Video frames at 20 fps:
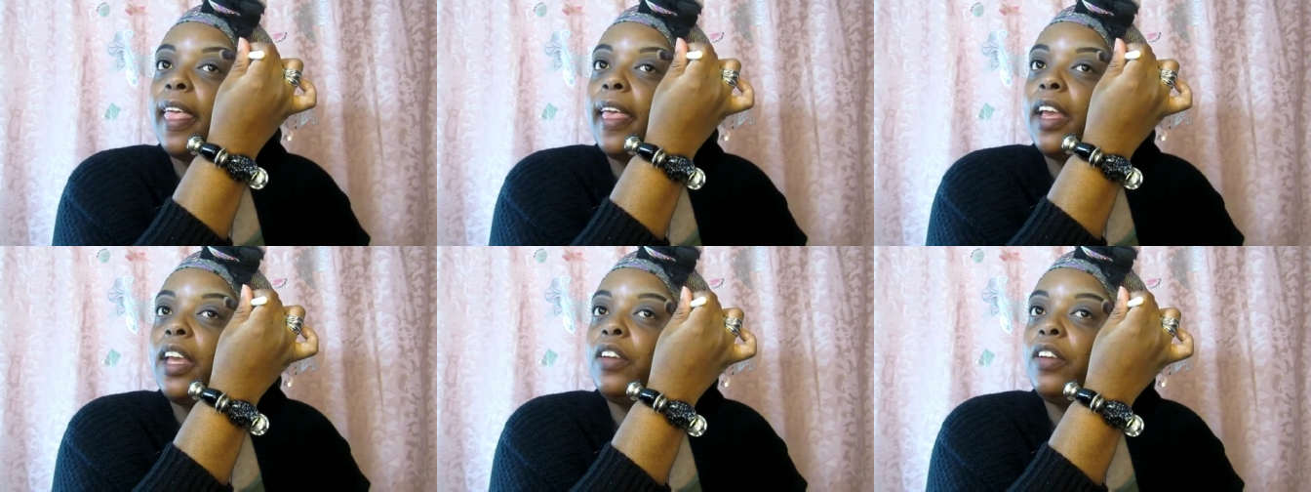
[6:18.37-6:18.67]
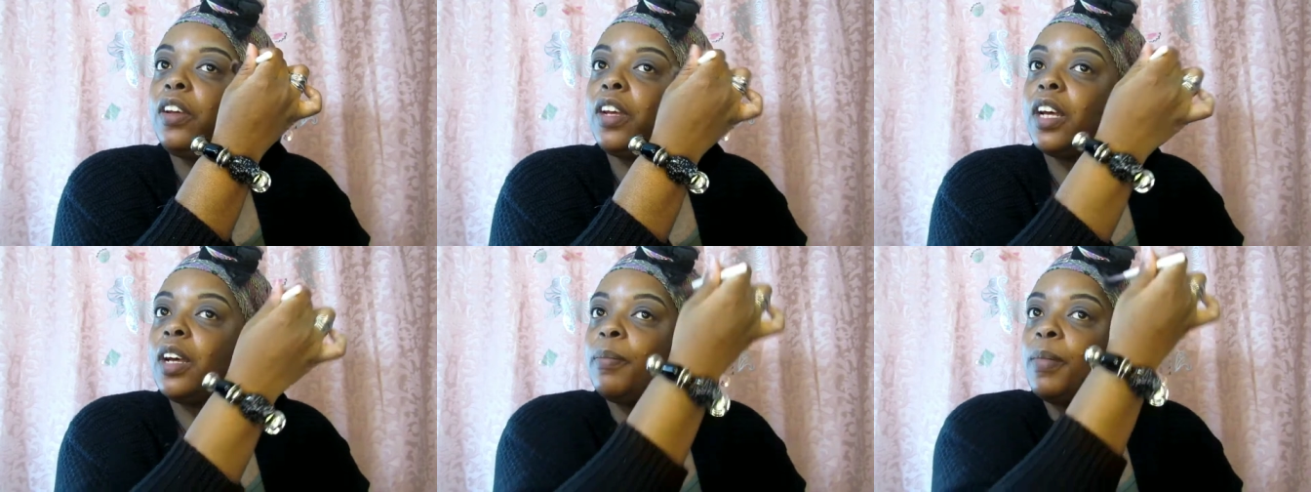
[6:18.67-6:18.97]
you
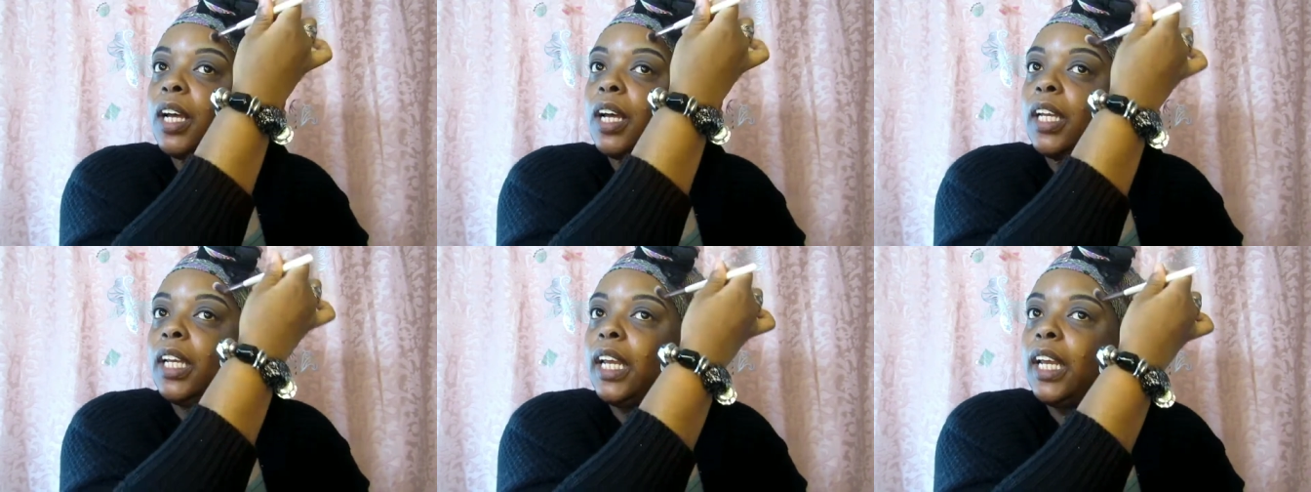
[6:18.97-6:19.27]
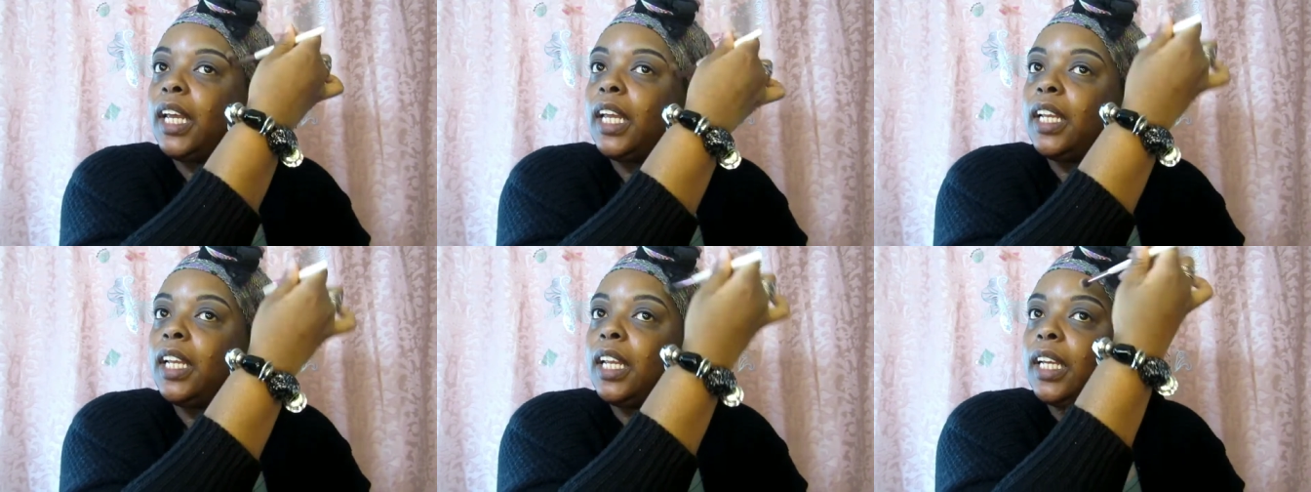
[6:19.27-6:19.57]
can come on
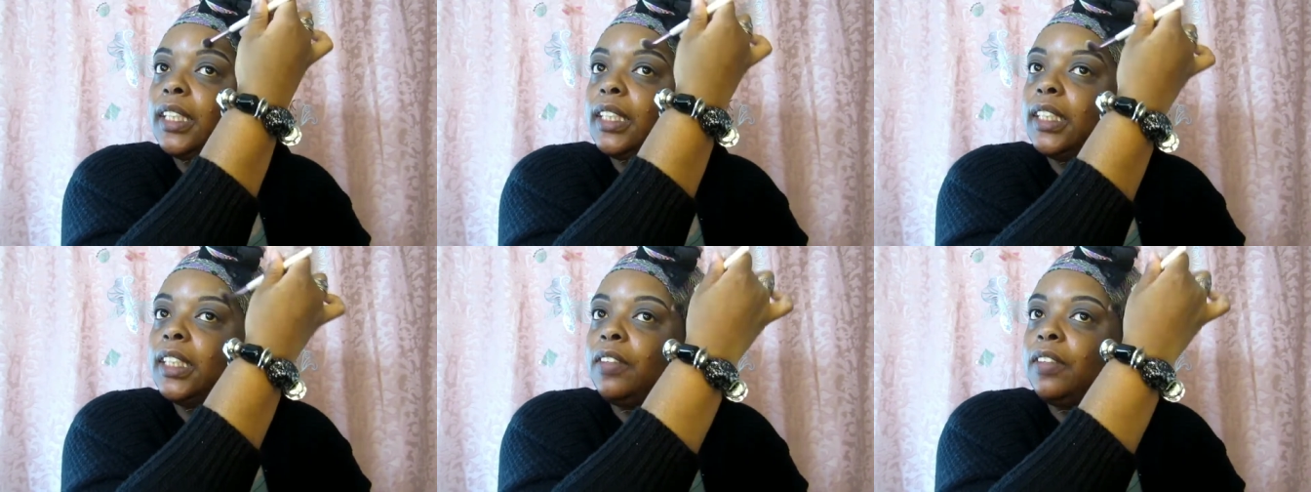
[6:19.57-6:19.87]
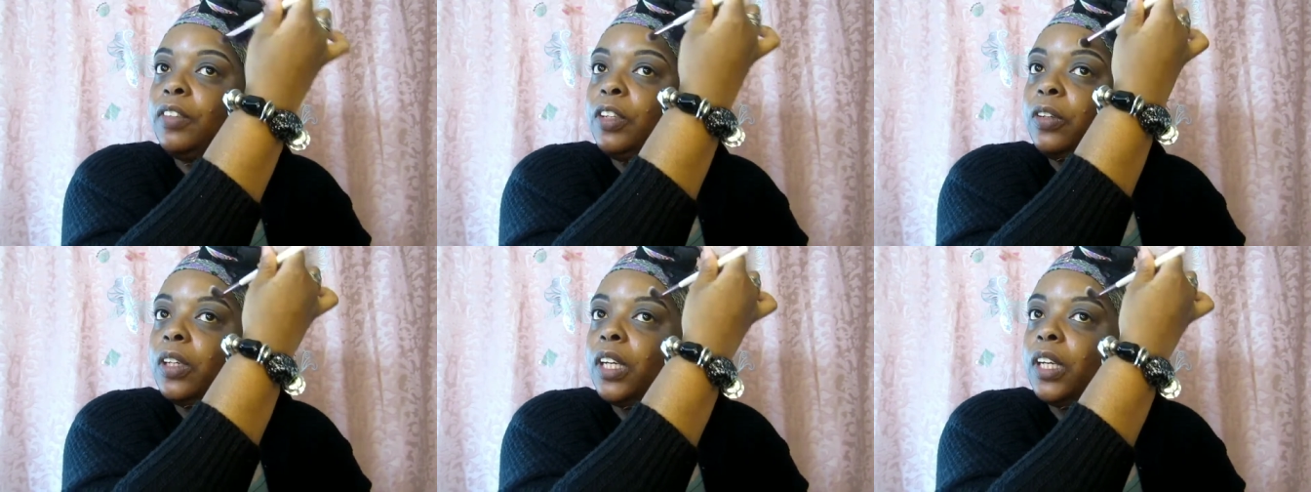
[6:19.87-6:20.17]
in and see
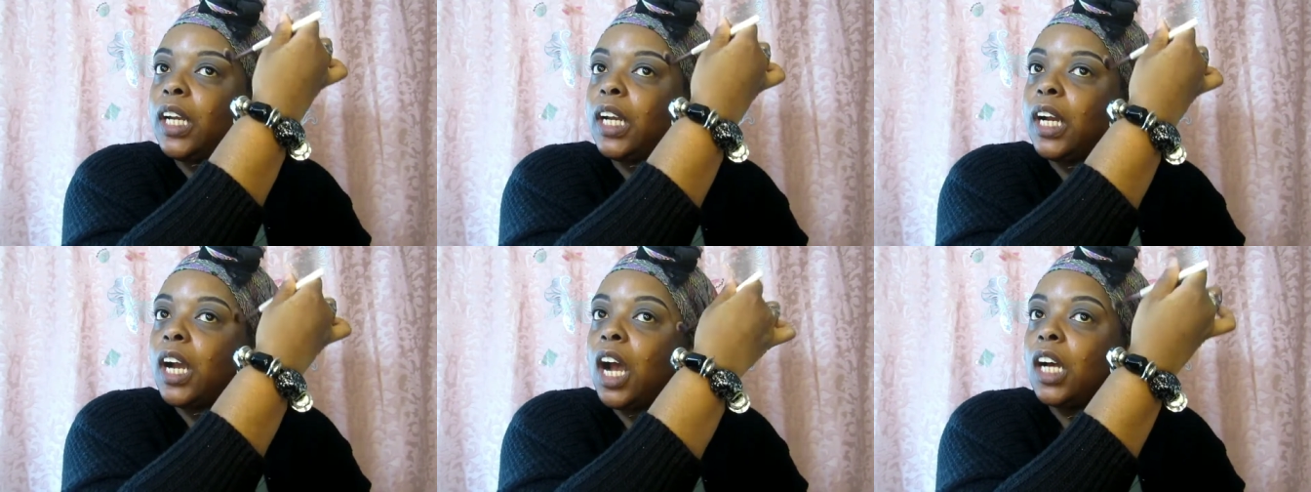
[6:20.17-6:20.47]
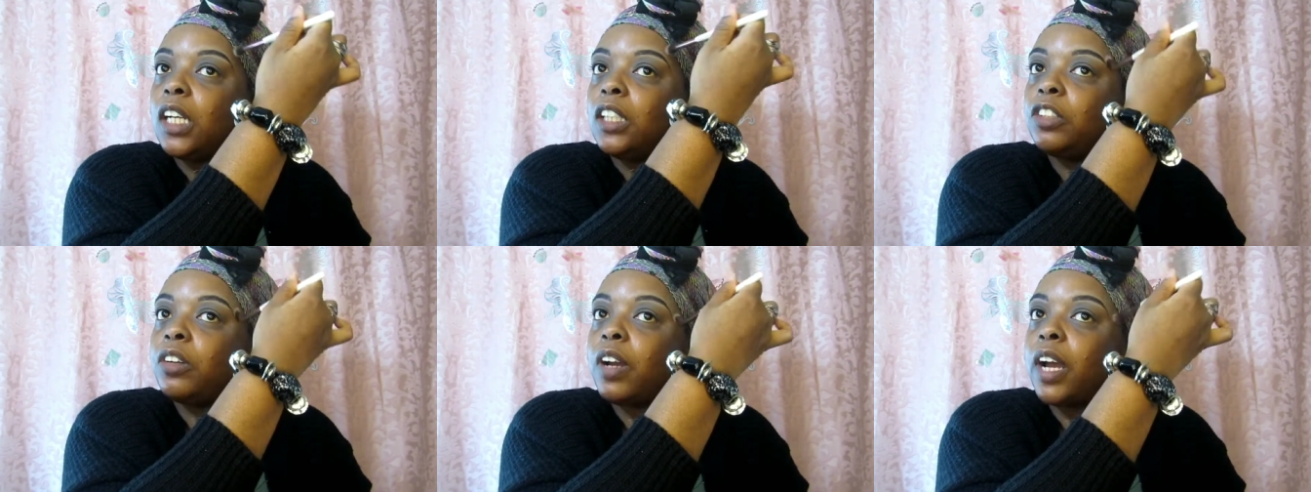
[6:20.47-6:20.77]
if you can get a
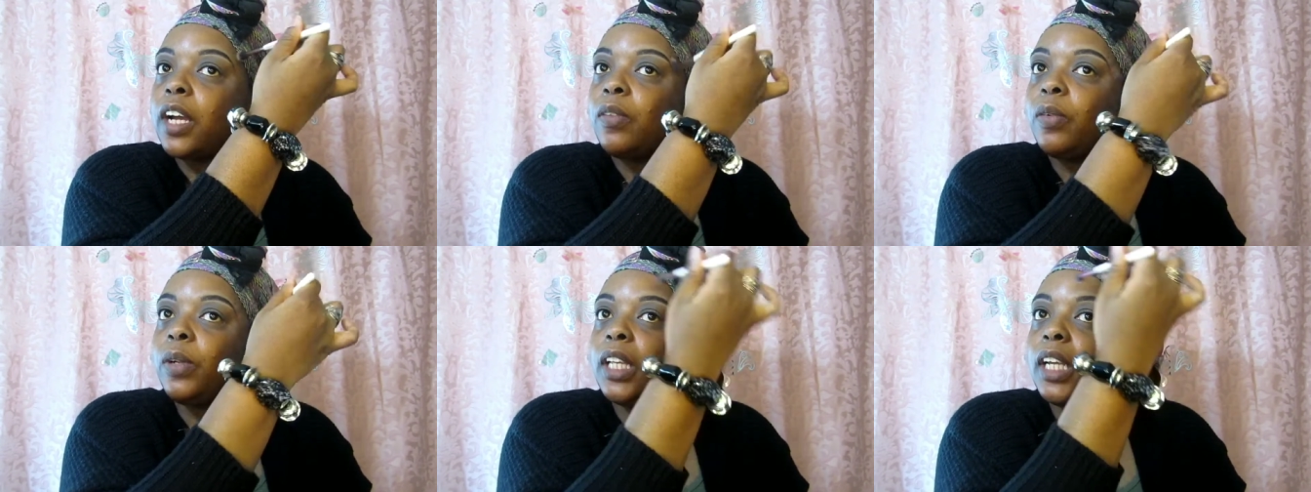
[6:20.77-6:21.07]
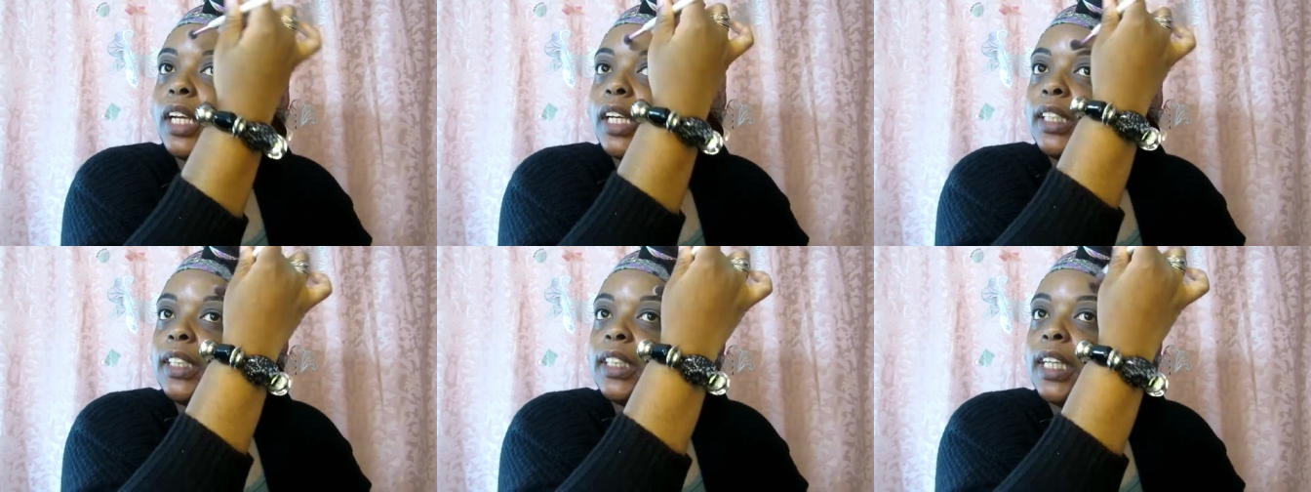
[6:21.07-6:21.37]
contract with
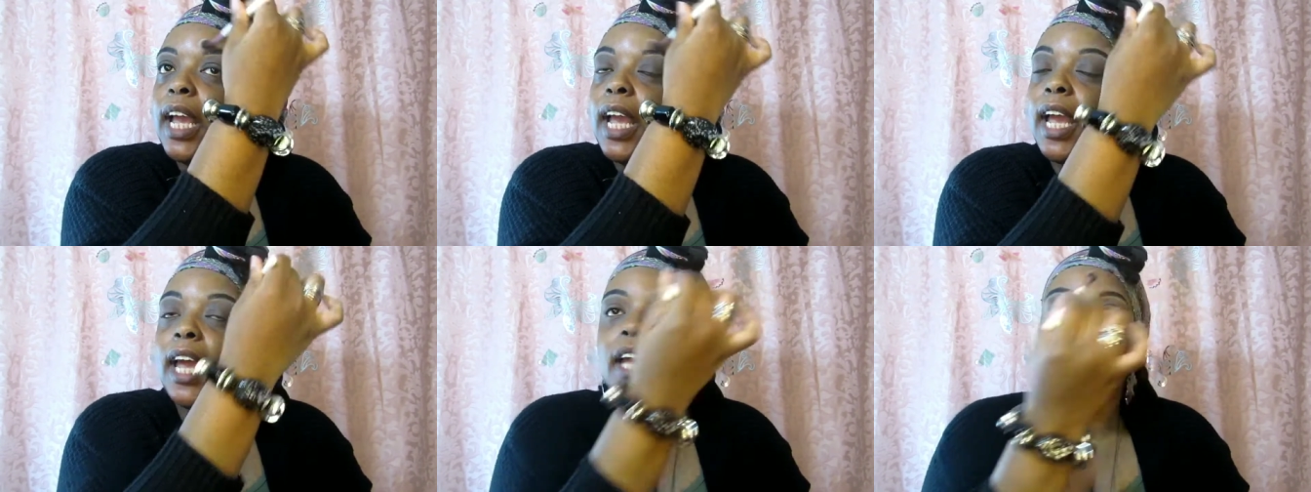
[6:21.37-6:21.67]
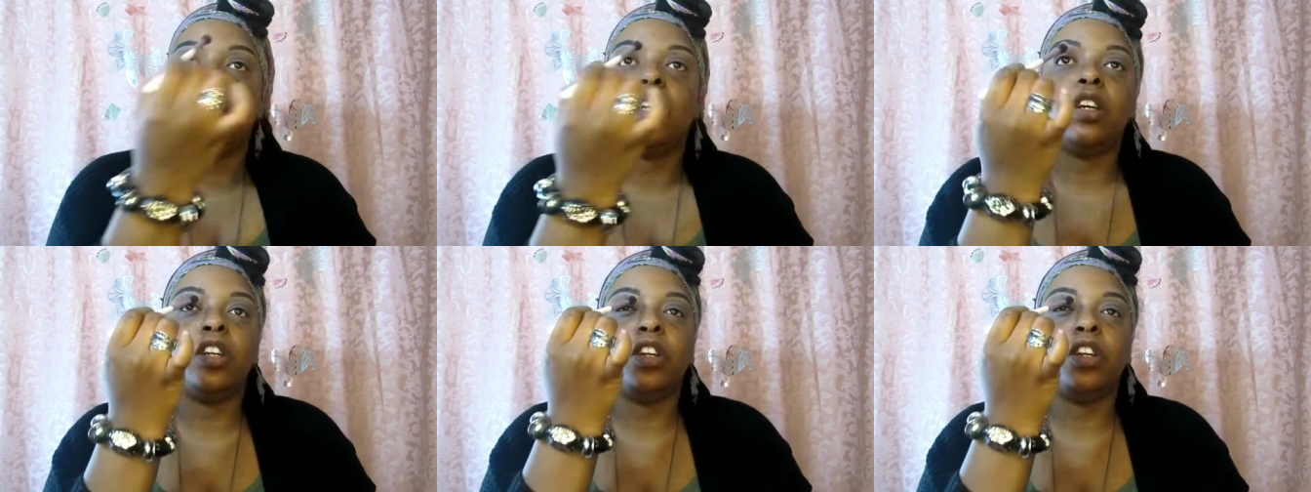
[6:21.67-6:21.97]
us
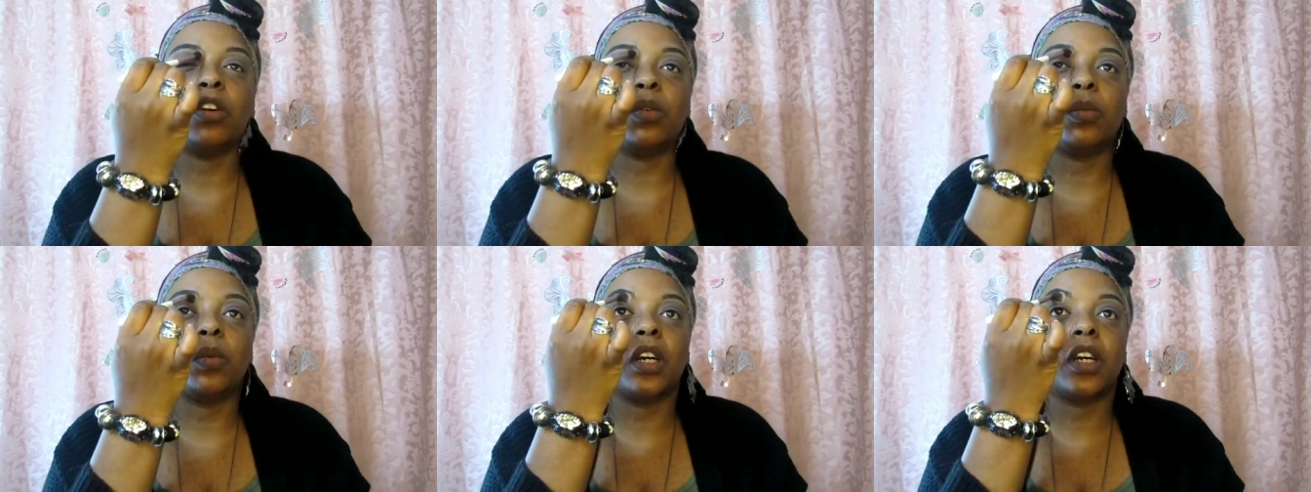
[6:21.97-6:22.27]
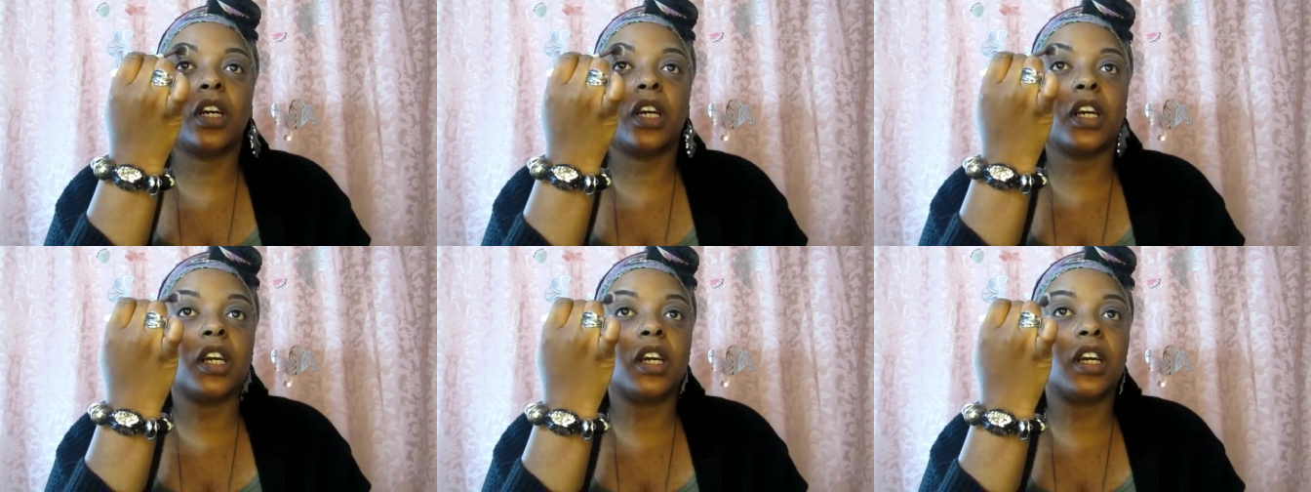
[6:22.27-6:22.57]
and your
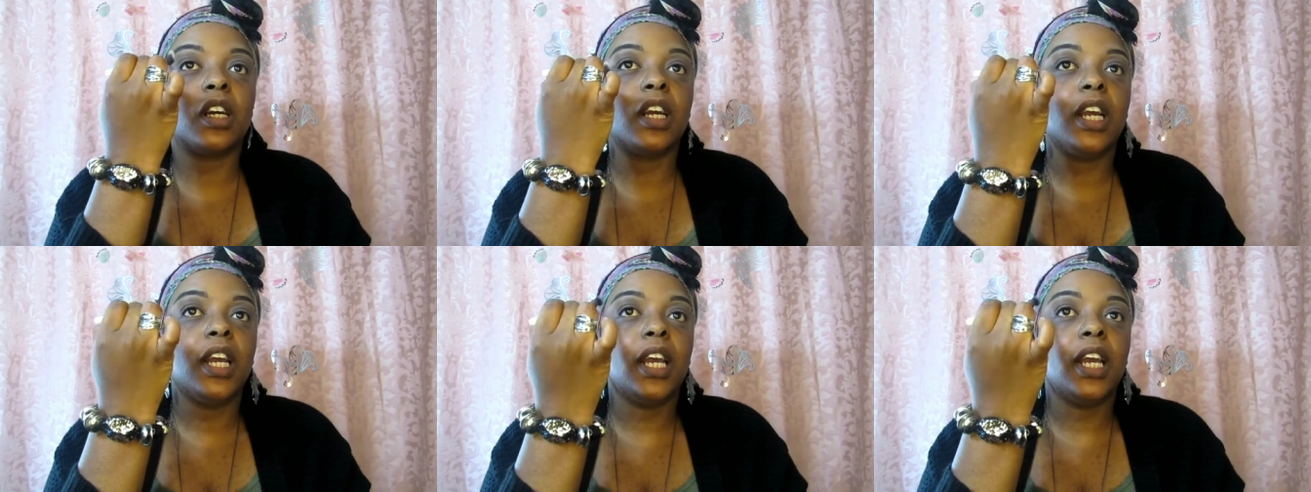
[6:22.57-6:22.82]
worker